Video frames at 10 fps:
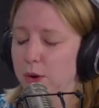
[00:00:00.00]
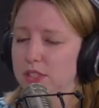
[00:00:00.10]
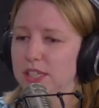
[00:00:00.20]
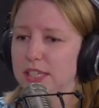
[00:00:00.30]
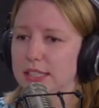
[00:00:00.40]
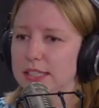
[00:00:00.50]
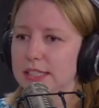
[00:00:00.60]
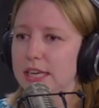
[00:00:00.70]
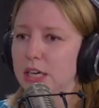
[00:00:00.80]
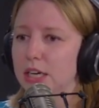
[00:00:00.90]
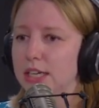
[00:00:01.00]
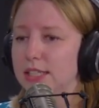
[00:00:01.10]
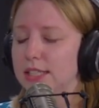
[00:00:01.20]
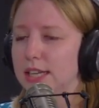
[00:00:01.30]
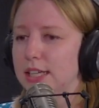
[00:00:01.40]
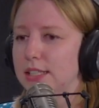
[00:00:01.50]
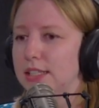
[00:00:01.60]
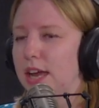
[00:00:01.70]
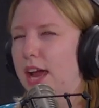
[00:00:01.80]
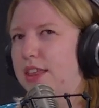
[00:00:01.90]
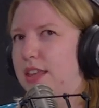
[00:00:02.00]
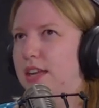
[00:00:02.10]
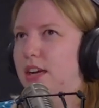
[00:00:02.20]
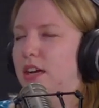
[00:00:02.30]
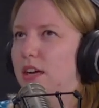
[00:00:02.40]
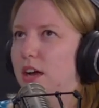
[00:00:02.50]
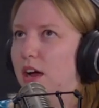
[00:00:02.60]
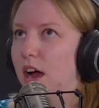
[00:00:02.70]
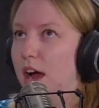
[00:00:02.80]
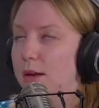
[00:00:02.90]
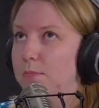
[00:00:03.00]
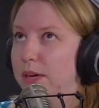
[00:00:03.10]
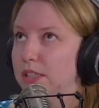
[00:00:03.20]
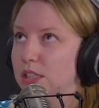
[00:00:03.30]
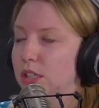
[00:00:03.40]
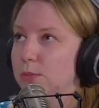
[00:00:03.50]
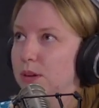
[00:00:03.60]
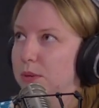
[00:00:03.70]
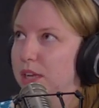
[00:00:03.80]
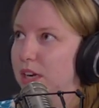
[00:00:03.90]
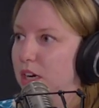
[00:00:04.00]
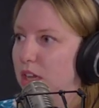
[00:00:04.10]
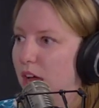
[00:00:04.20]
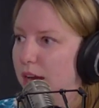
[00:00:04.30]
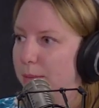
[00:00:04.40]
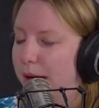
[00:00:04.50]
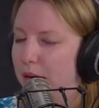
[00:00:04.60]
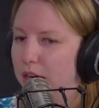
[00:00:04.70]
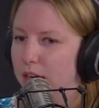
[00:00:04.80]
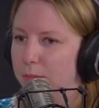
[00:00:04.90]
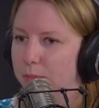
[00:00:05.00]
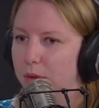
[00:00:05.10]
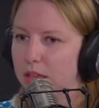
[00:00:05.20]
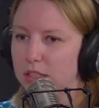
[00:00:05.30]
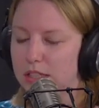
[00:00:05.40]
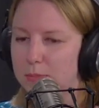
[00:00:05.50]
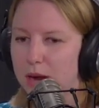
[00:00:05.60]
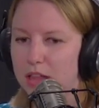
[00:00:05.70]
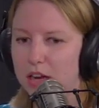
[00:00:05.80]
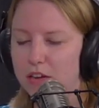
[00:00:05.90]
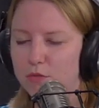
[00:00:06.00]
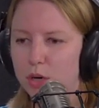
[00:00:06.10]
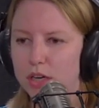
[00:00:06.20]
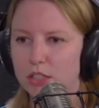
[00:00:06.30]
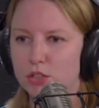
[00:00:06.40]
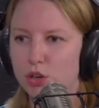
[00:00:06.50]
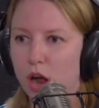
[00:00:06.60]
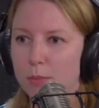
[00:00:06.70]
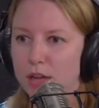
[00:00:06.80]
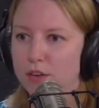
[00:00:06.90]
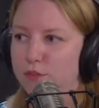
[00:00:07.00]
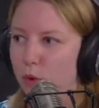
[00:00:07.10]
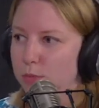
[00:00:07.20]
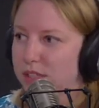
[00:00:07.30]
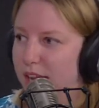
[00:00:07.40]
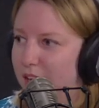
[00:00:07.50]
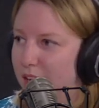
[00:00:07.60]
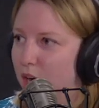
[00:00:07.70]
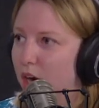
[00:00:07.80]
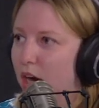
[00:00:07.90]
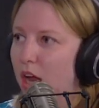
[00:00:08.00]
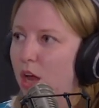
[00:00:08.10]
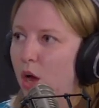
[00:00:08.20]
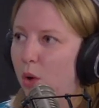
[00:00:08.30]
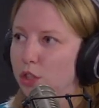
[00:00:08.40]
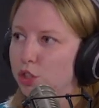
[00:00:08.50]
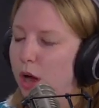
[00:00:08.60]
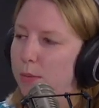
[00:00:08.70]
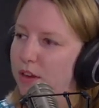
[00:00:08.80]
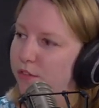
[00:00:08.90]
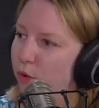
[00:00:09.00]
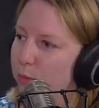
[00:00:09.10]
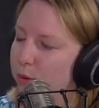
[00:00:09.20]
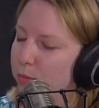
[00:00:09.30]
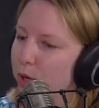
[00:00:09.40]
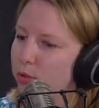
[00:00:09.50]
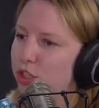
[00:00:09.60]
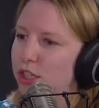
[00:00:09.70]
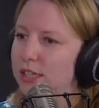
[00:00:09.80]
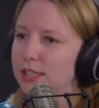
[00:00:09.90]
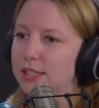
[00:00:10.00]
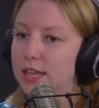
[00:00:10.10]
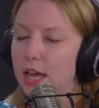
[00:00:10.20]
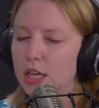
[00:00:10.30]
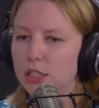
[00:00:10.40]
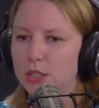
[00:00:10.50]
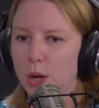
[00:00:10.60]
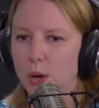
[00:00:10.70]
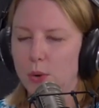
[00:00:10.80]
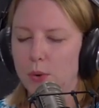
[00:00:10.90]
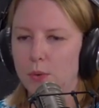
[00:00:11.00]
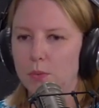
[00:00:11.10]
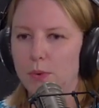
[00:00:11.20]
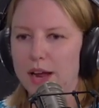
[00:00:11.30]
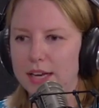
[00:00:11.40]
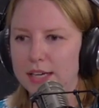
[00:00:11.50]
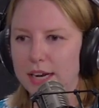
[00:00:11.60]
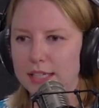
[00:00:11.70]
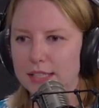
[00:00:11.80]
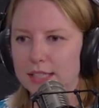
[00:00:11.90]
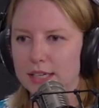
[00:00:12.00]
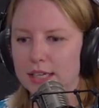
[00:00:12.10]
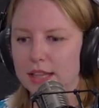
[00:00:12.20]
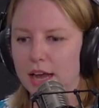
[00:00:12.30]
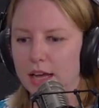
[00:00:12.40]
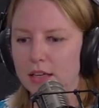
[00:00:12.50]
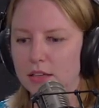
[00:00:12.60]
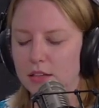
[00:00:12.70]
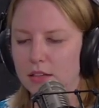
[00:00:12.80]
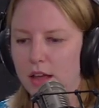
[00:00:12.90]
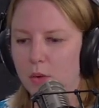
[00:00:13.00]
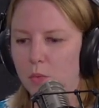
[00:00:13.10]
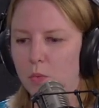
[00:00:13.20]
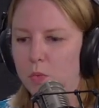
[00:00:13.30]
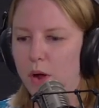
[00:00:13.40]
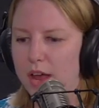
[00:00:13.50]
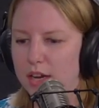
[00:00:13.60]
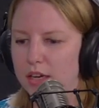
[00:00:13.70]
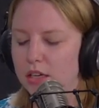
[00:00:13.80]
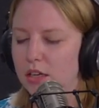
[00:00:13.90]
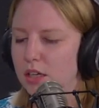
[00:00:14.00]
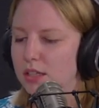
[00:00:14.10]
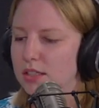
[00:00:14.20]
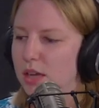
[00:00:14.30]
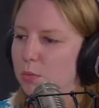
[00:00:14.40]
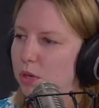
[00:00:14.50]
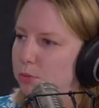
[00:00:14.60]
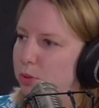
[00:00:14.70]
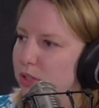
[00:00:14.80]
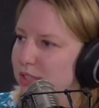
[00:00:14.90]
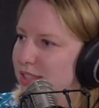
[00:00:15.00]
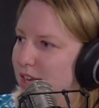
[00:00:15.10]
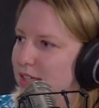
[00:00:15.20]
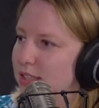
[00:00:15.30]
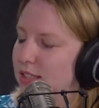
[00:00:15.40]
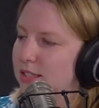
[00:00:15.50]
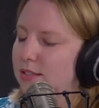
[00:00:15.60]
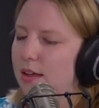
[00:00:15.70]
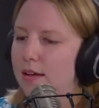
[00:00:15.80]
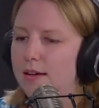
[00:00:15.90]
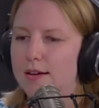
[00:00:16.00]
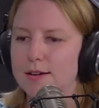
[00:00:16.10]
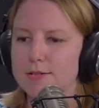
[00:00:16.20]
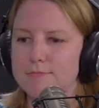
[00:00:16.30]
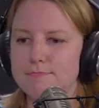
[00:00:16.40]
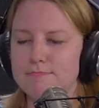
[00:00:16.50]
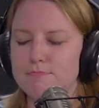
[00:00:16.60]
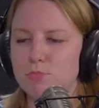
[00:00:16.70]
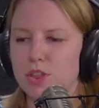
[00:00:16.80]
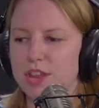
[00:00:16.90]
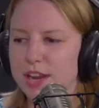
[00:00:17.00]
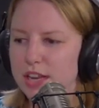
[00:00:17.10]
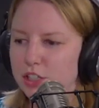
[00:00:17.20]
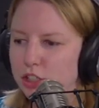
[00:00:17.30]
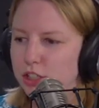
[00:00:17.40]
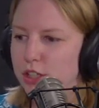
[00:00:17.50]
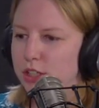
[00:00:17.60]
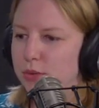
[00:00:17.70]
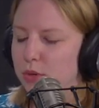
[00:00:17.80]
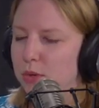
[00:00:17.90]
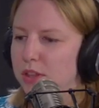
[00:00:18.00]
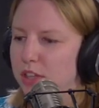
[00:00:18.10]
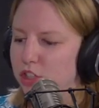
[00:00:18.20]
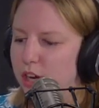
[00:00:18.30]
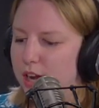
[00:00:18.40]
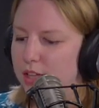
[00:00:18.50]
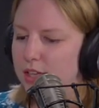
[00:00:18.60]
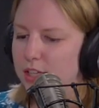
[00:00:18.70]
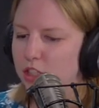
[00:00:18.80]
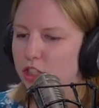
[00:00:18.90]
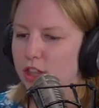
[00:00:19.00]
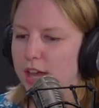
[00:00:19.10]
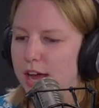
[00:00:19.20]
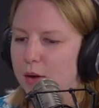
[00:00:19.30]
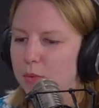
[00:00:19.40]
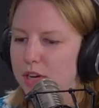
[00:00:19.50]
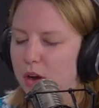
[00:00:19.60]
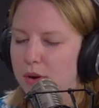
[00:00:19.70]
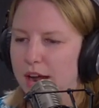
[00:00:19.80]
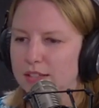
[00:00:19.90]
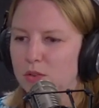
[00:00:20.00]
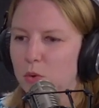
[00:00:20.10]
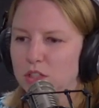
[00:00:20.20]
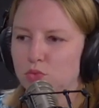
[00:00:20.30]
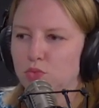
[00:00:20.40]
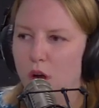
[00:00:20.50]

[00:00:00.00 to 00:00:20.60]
folks to consider is is I think a, a, hot buzz term that we hear a lot about, um, at least in my line of work, is trauma informed care or trauma informed approaches. So recognizing that that when someone presents um, with an issue or with a challenge that we don't ask what's